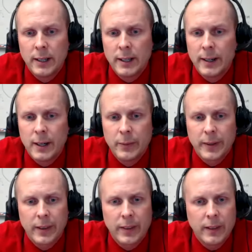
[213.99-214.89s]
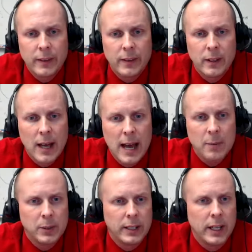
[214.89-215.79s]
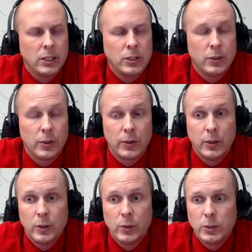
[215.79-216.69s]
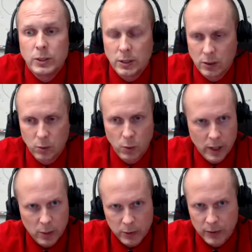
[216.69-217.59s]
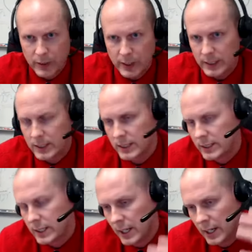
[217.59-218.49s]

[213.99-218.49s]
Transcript: And I think the application or the use of wearable devices,